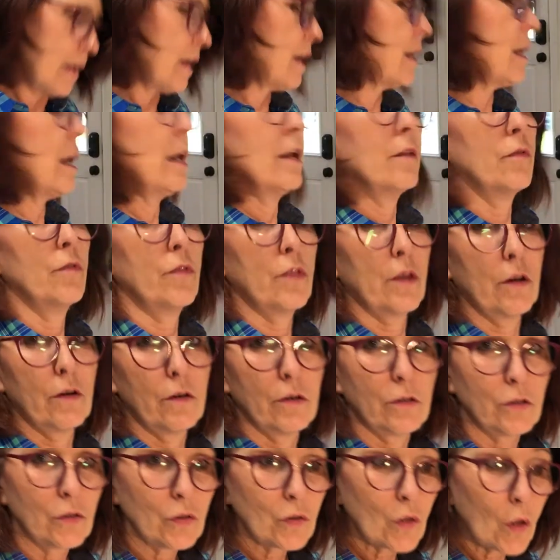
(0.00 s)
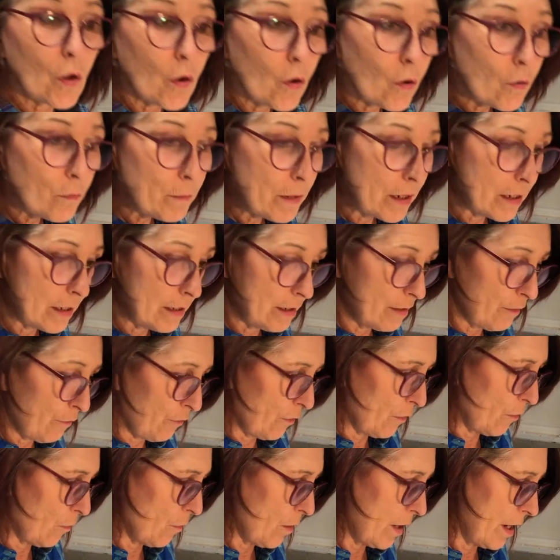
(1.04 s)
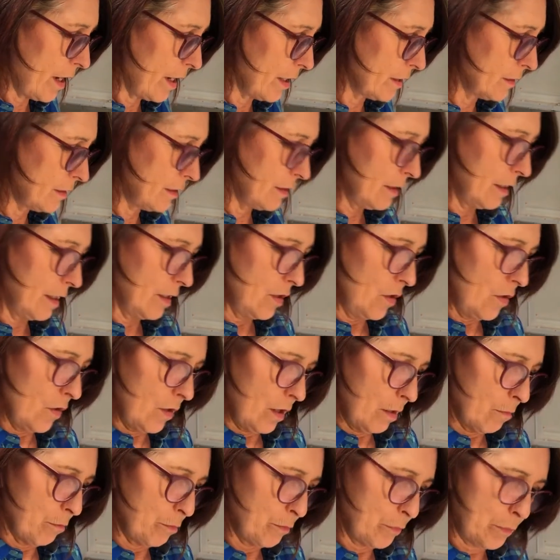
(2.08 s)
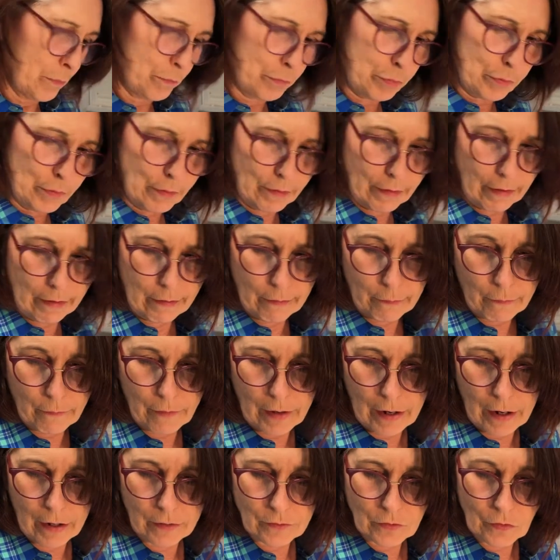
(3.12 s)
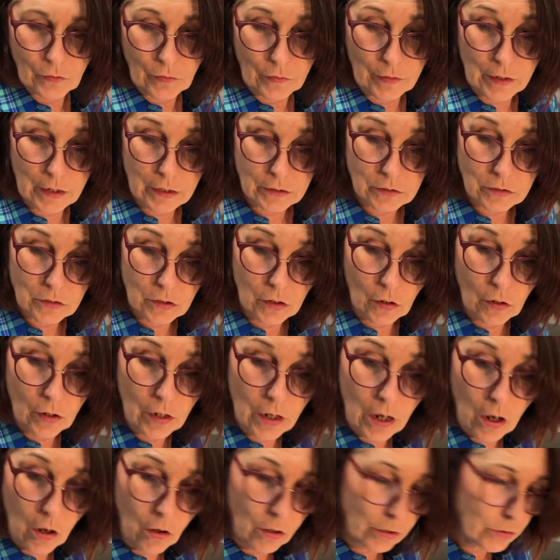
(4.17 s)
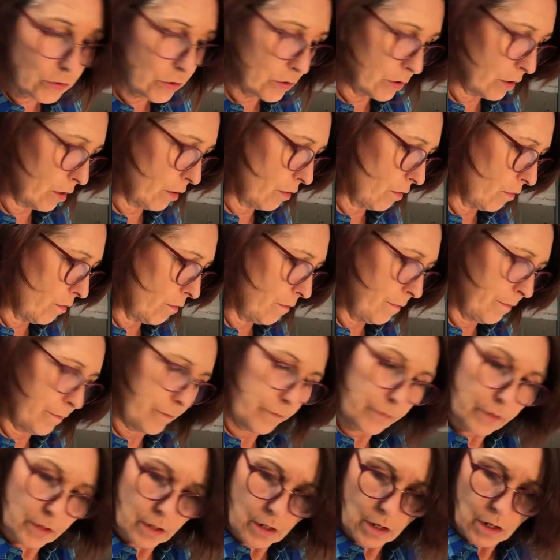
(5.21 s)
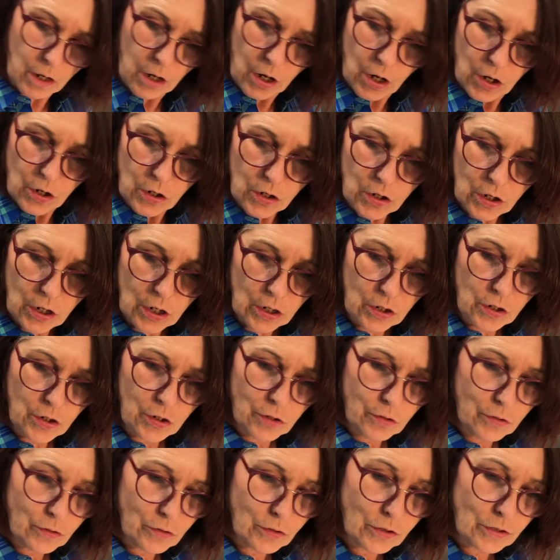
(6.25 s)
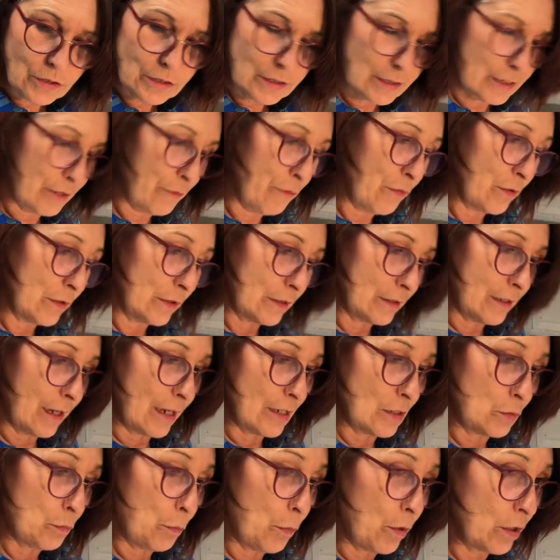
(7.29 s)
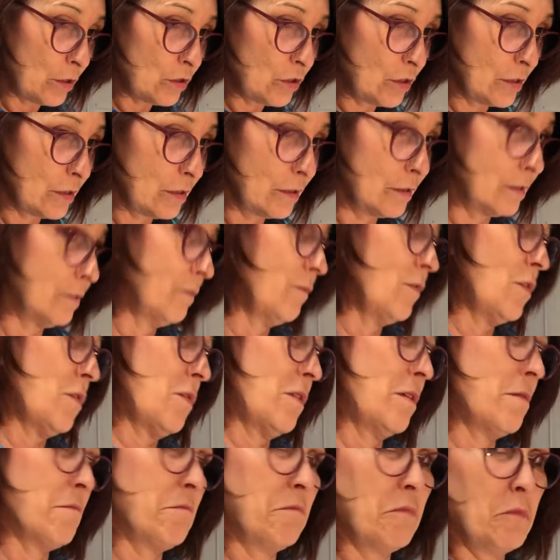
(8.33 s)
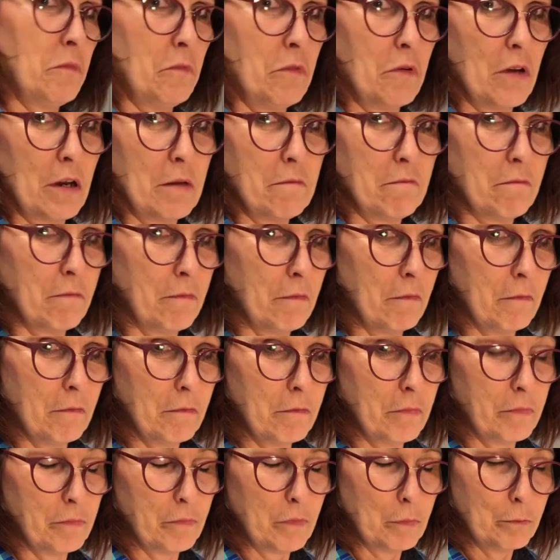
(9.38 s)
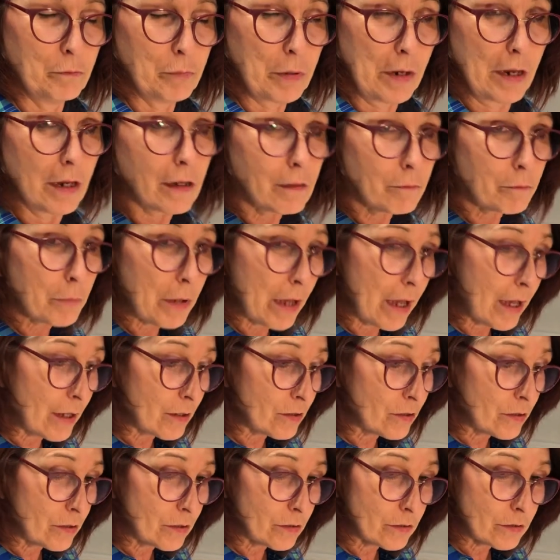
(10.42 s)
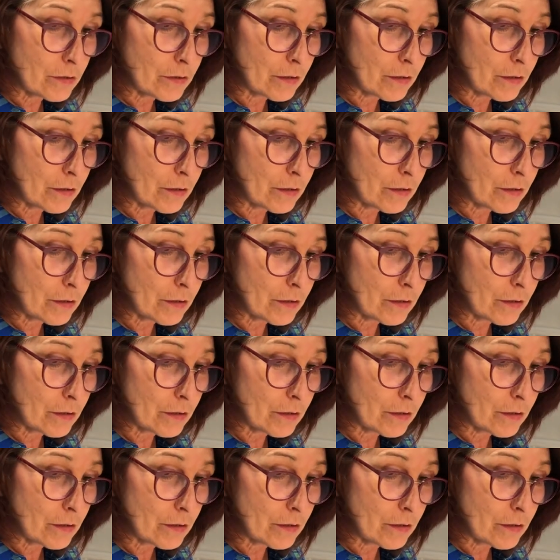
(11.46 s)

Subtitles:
And there are so many different ways that you can play around in this. Also, you can use different size brushes. You know, great big petals.